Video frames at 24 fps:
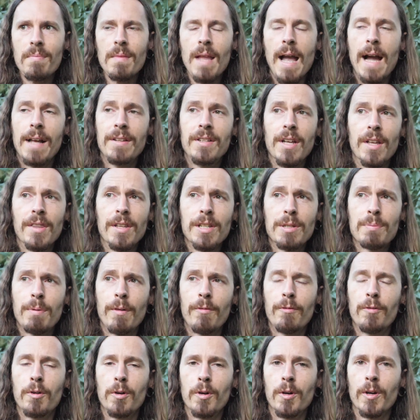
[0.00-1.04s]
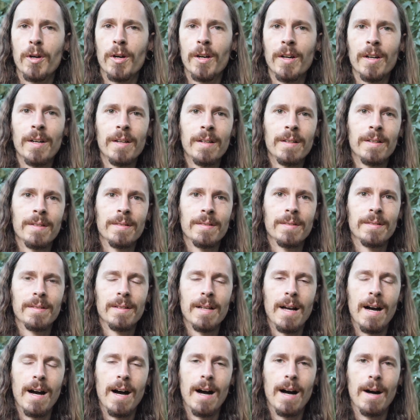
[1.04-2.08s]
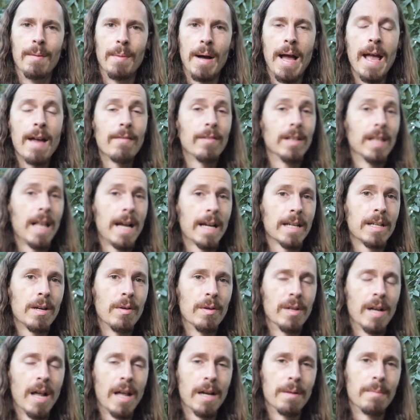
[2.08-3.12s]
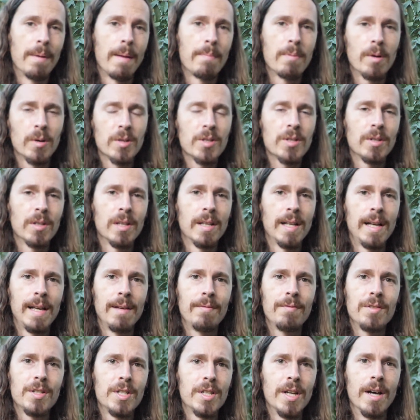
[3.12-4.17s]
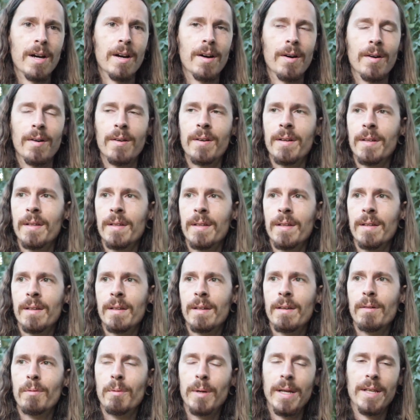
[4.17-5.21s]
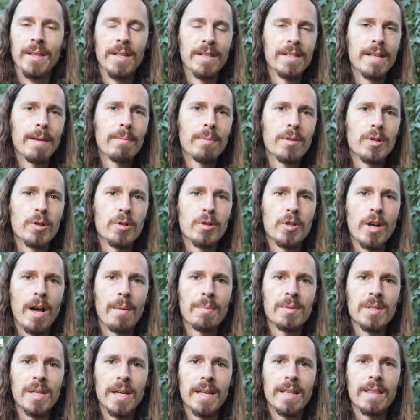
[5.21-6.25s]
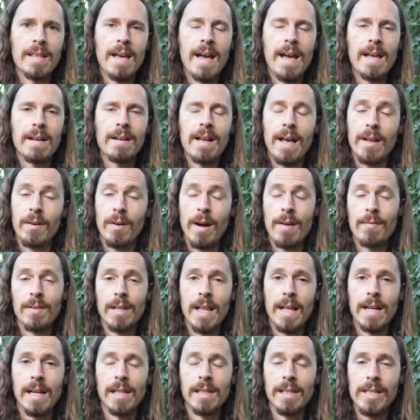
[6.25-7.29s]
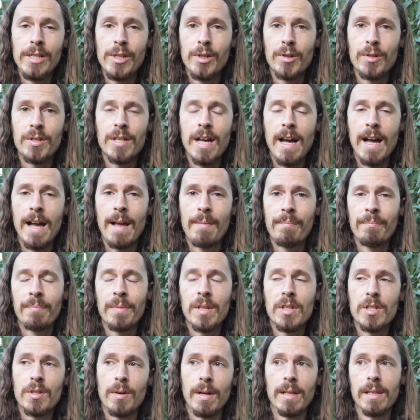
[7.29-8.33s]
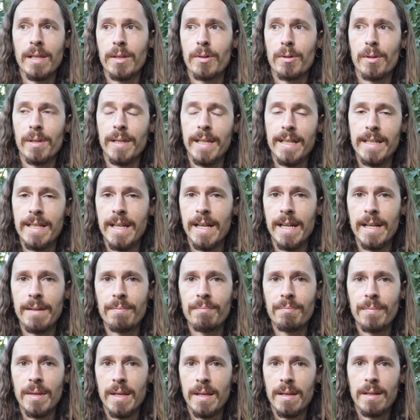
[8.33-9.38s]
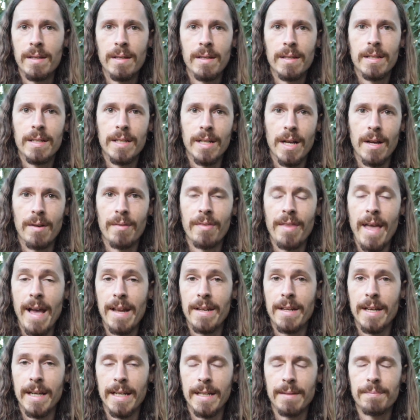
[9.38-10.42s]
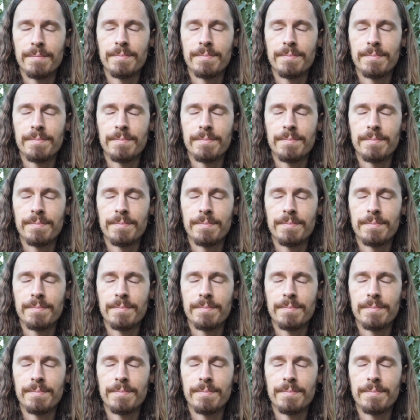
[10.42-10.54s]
I'd done this before. I have a lot going on in my personal life, so when the temperature drops like that, I don't have a lot of leisure time, so I literally did it, that night.